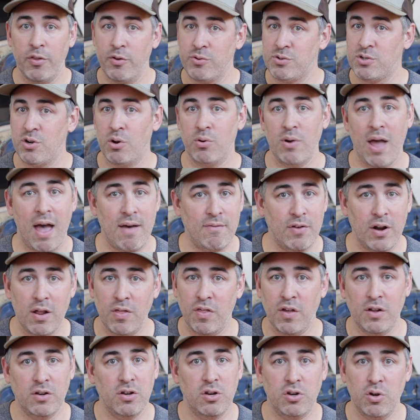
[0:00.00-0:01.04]
Those don't have
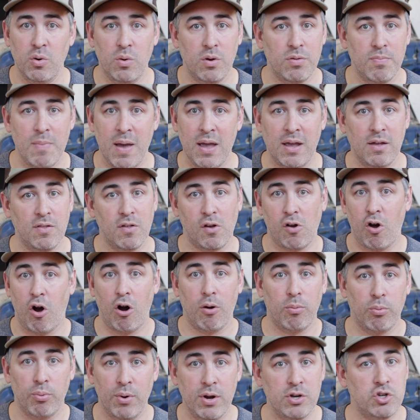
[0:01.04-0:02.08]
anything to do with making the
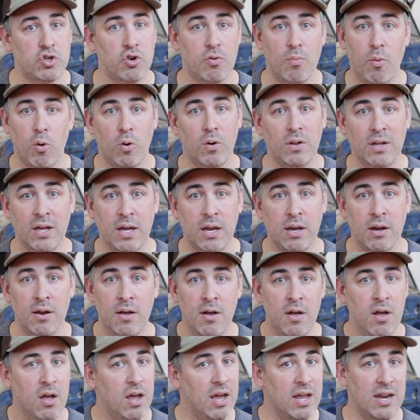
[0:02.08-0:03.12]
car rich or more lean
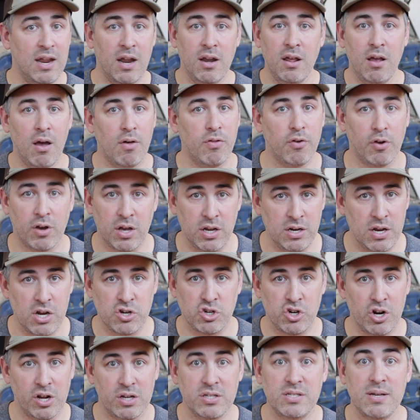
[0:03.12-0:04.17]
in any other
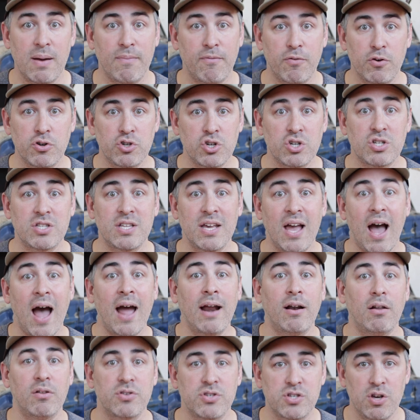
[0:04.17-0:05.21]
condition except for just the
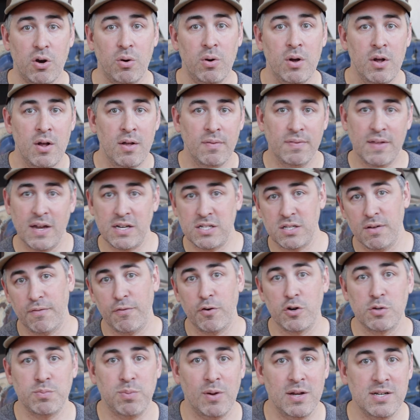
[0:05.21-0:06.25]
idle. So that's the
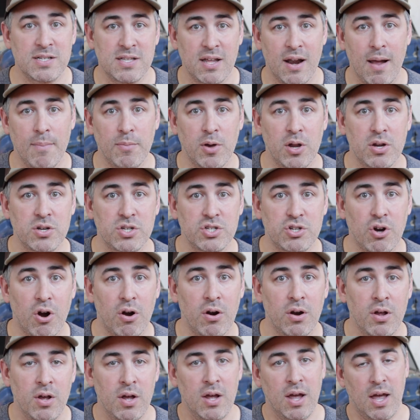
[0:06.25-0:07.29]
first place that I'm going to
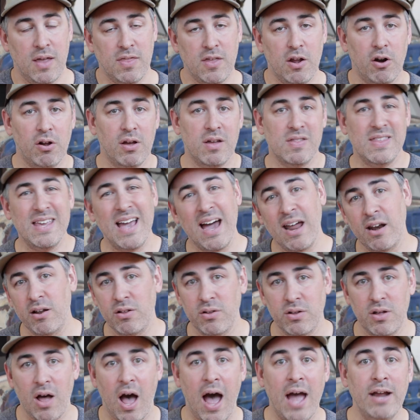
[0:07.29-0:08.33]
start. And then I'll get the
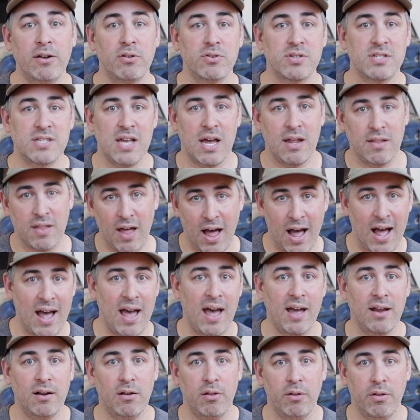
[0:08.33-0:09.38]
idle set, the
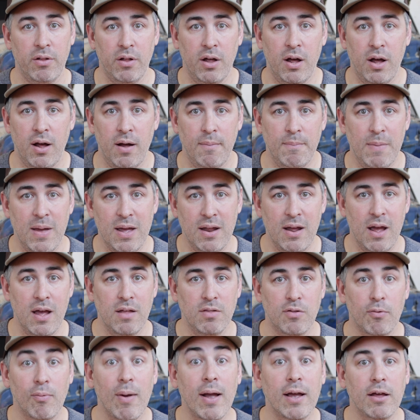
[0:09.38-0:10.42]
high idle
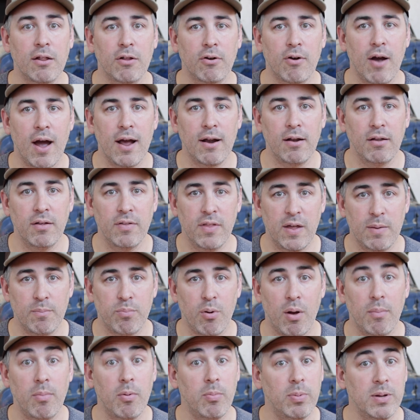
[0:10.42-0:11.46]
and the regular idle, and then
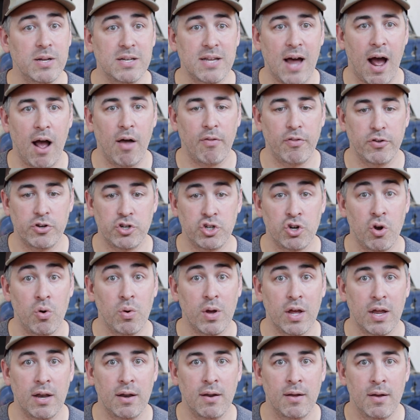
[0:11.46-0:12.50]
probably dial the
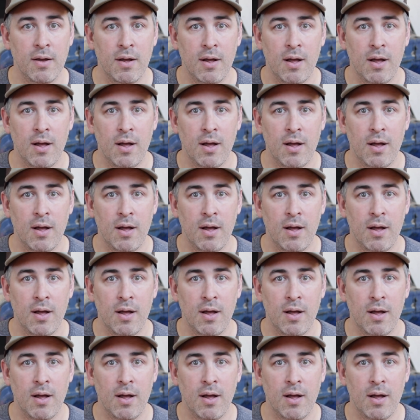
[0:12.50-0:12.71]
choke in.